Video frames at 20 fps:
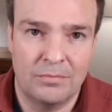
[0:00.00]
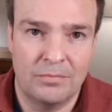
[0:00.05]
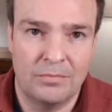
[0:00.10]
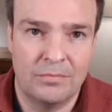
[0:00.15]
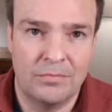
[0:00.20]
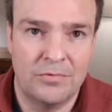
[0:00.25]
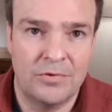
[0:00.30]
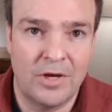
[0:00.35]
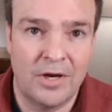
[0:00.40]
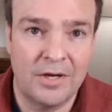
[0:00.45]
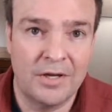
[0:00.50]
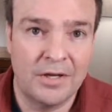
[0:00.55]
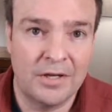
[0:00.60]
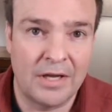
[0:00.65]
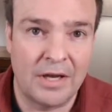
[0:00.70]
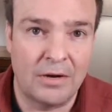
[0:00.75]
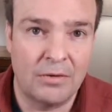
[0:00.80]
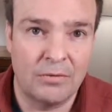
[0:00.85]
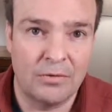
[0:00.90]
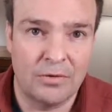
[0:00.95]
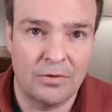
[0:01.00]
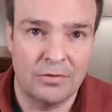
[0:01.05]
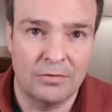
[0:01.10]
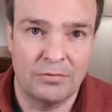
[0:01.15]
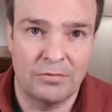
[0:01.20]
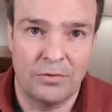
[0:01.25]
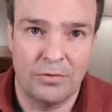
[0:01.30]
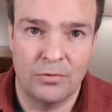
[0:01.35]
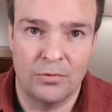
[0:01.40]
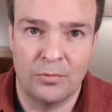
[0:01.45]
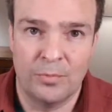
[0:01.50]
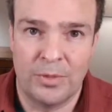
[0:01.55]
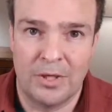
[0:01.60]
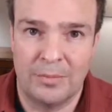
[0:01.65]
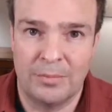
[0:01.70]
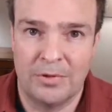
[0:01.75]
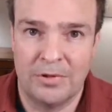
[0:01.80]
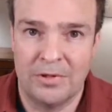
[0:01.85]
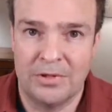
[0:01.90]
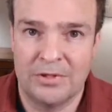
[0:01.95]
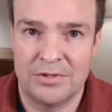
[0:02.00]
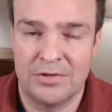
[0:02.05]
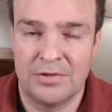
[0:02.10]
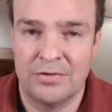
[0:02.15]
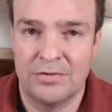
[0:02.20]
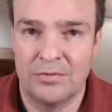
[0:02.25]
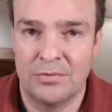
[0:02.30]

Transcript: dying out of those populations,